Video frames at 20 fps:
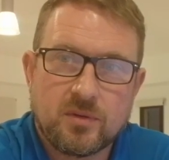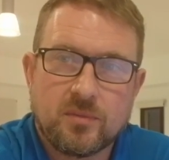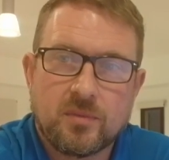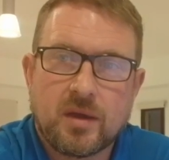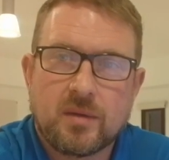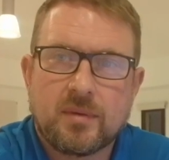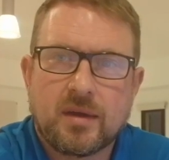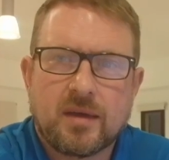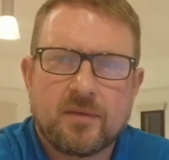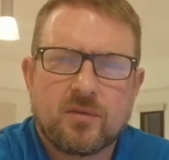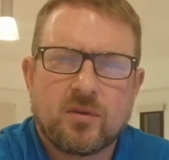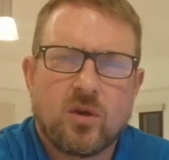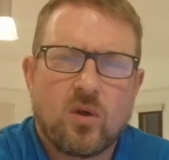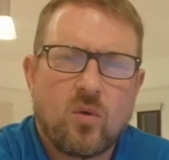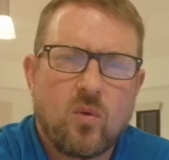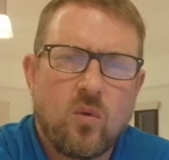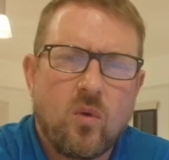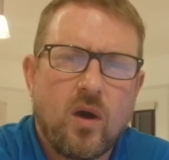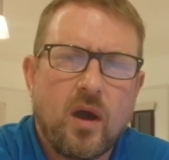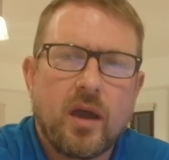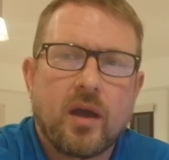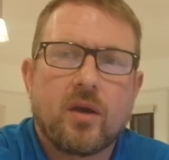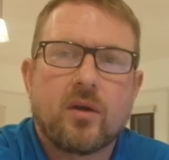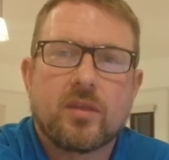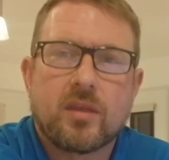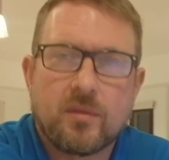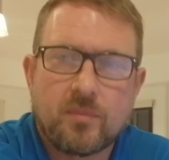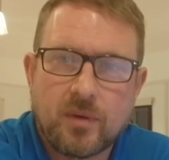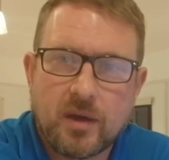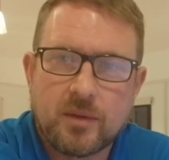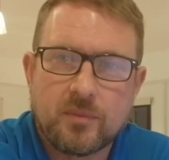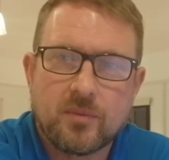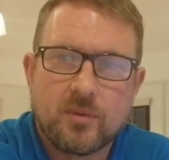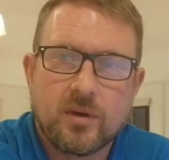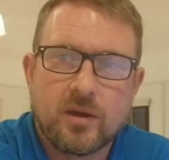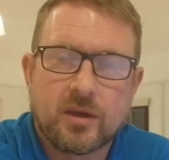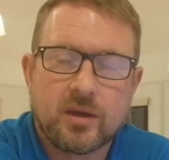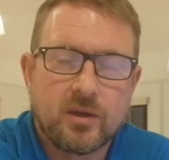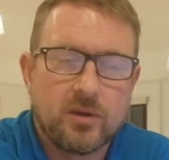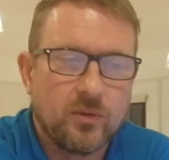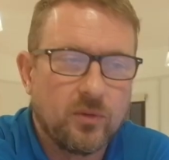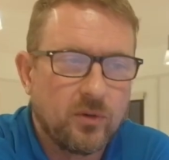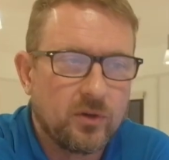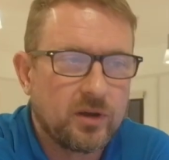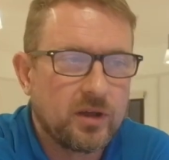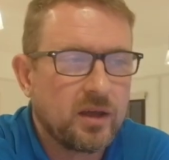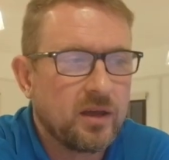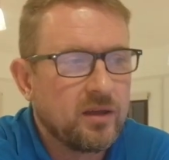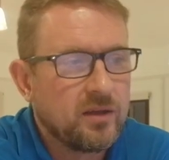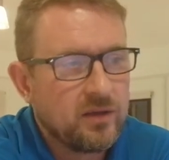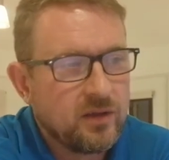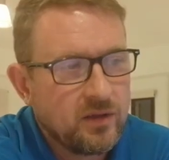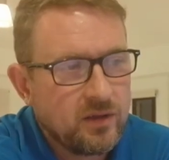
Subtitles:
but maybe haven't quite got their paperwork in order,